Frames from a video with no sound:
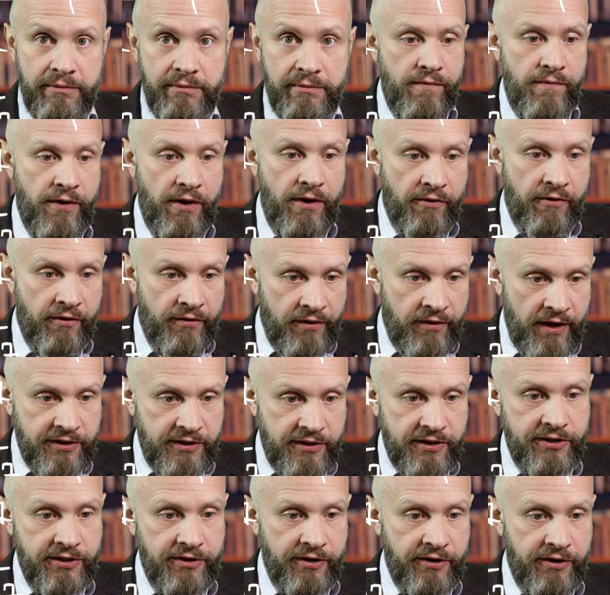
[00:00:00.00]
they're a
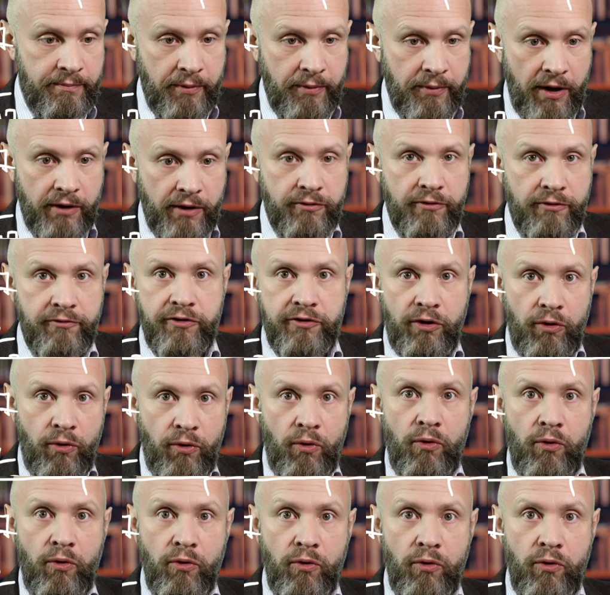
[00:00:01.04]
necessary part of the
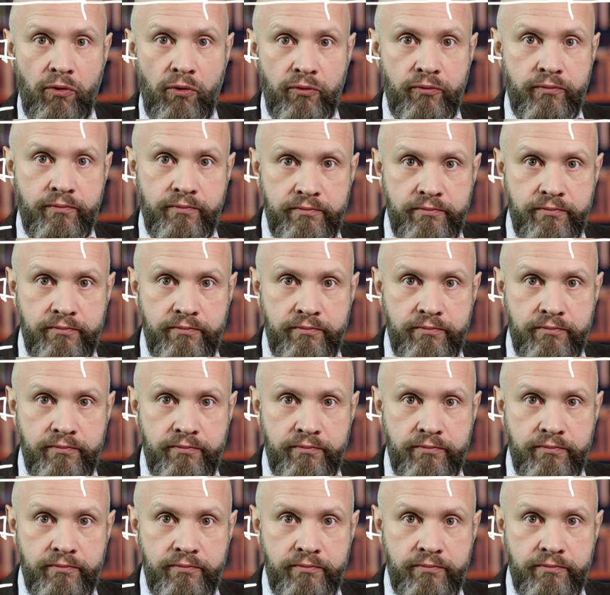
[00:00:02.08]
whole